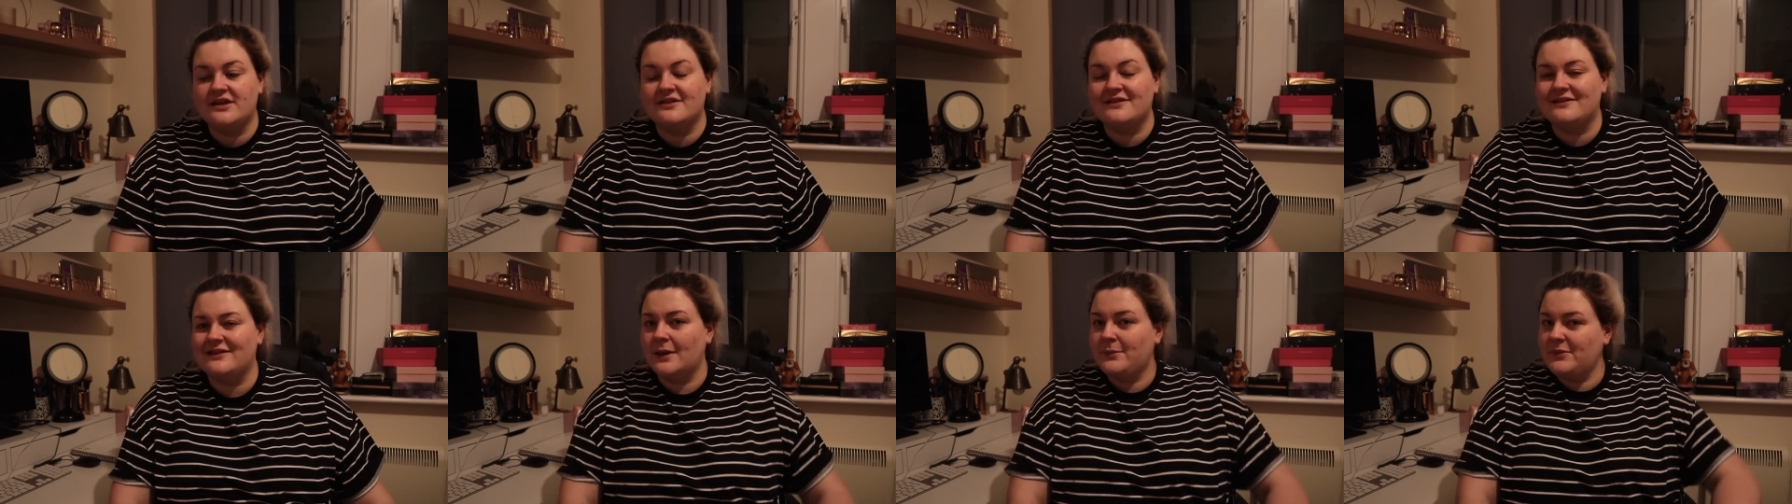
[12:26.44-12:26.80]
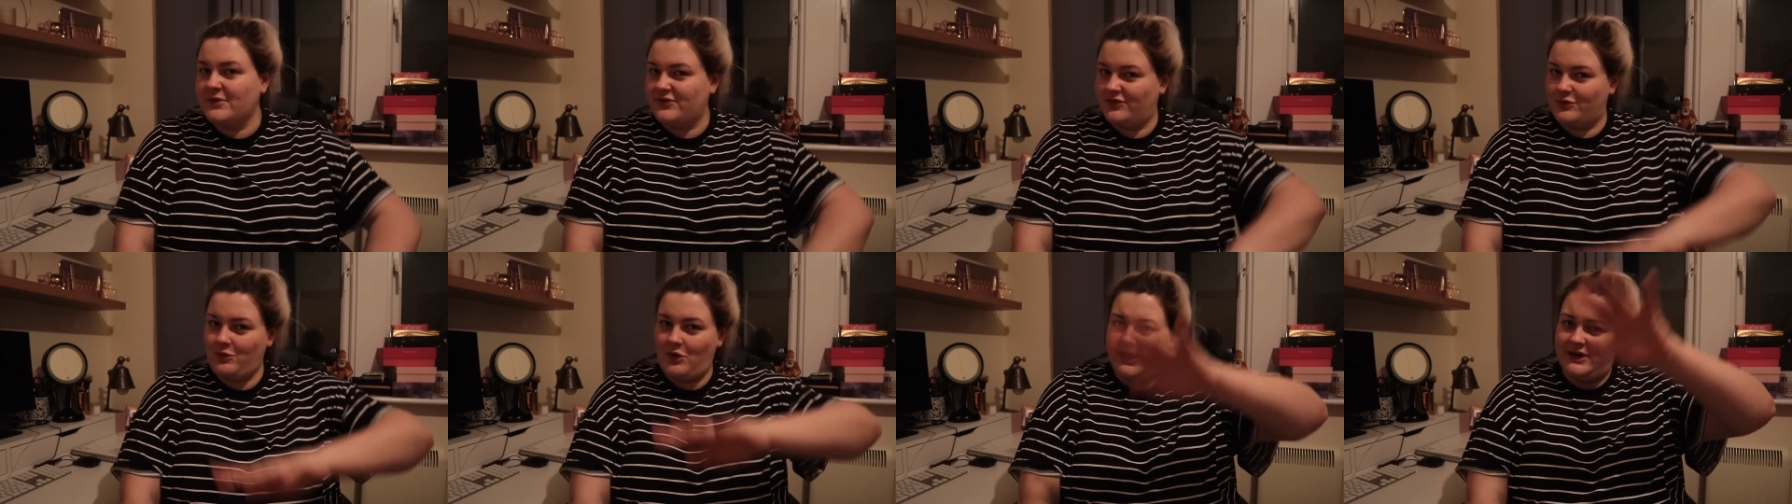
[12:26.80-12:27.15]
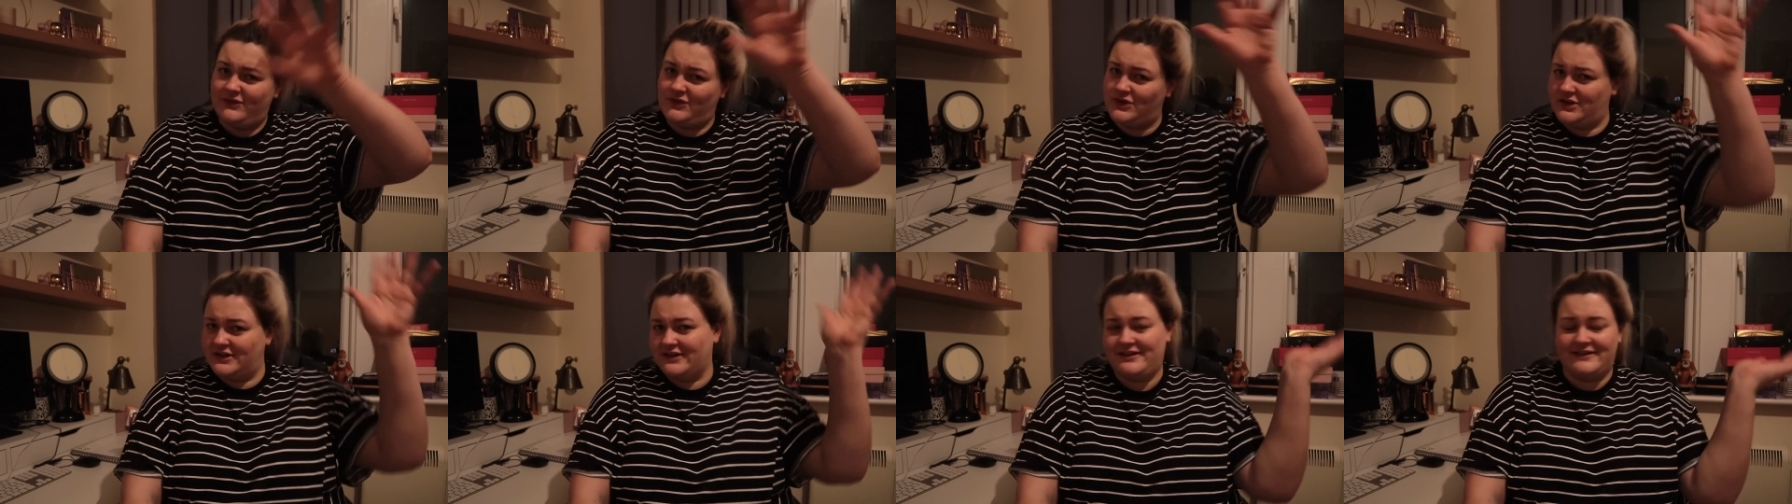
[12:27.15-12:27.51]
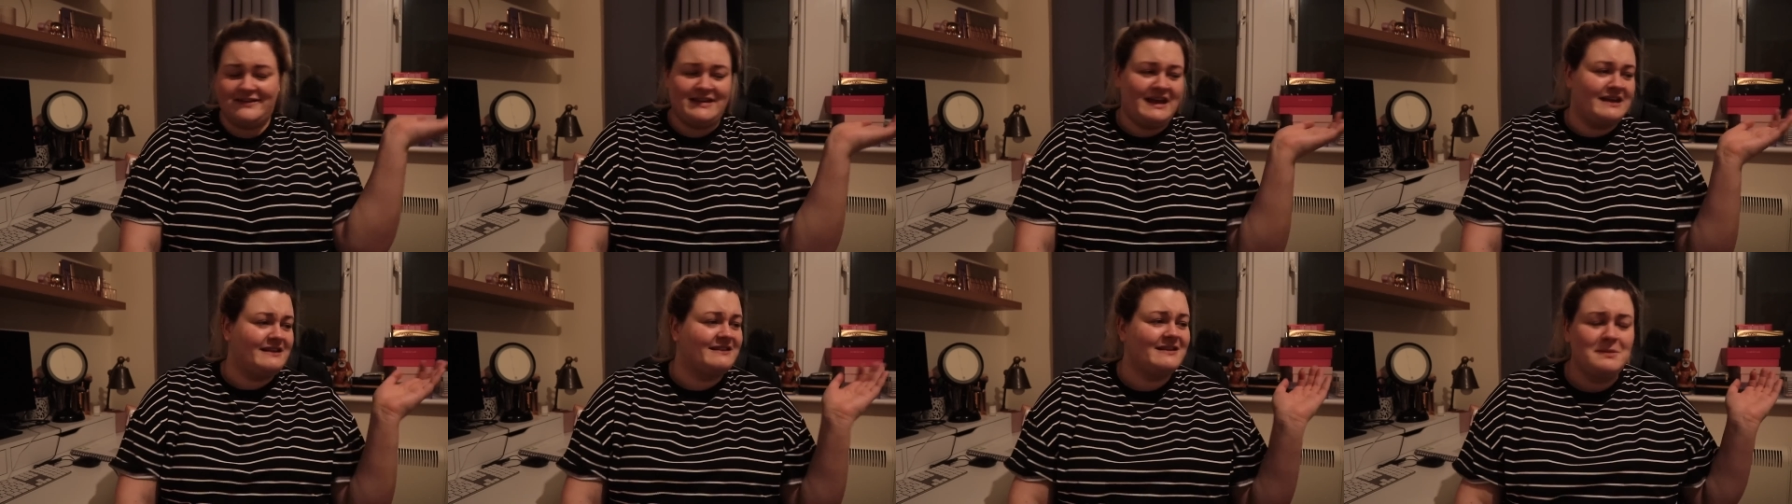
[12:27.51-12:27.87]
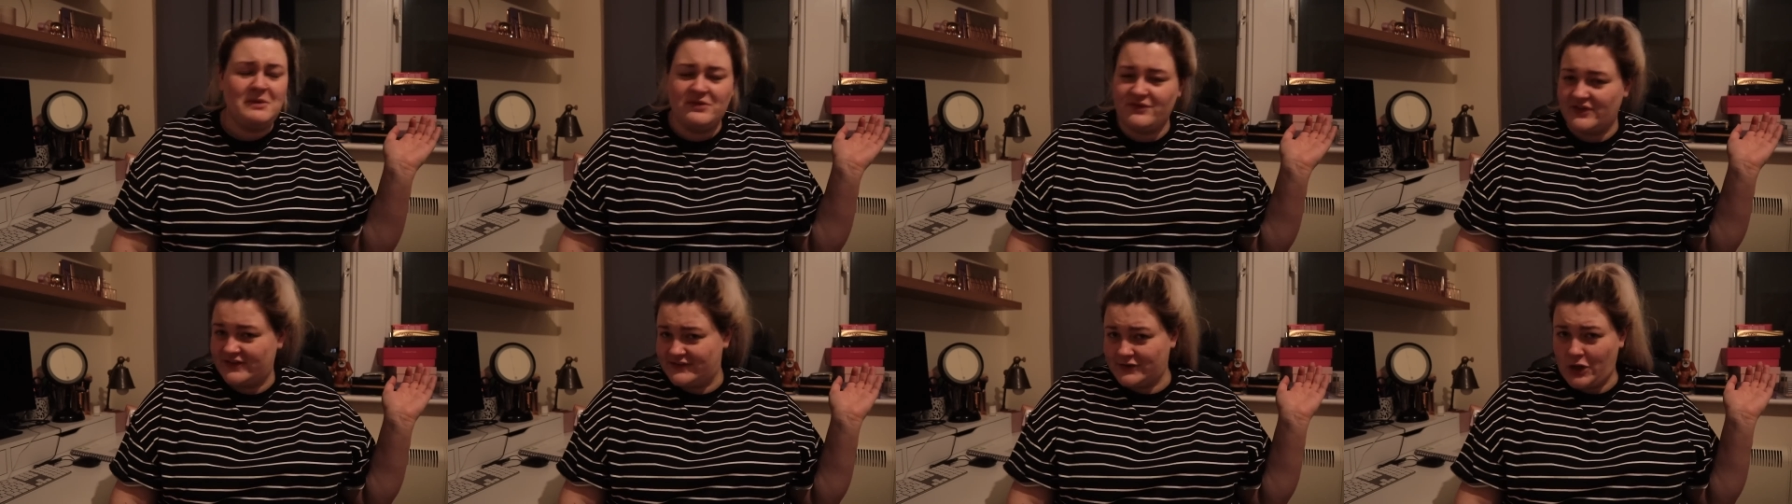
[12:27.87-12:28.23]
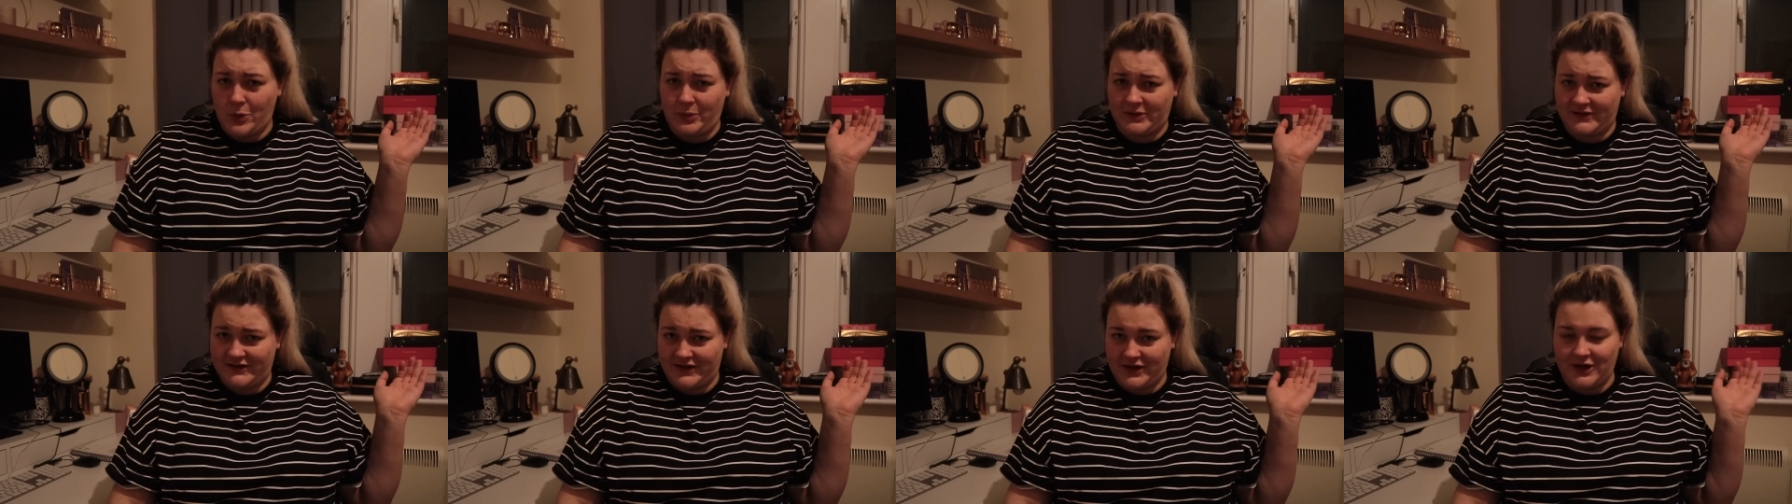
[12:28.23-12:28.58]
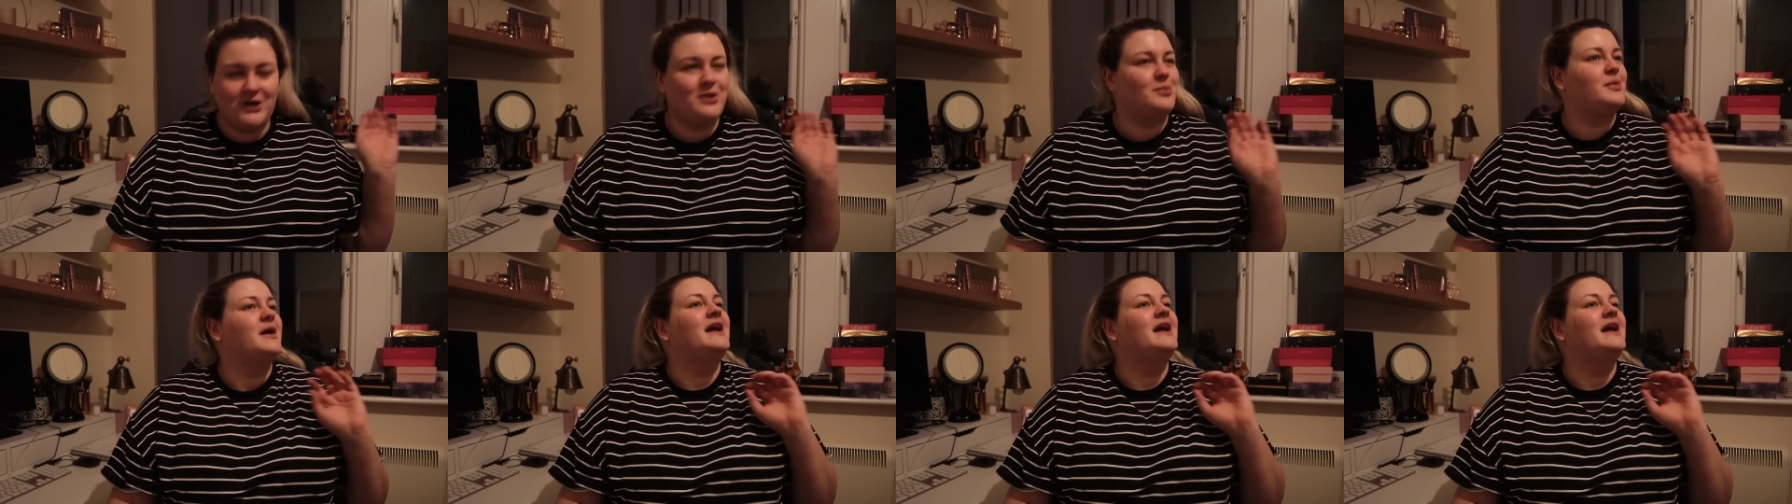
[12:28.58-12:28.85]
in some of what I've got to say. Some of it's gobbledygook.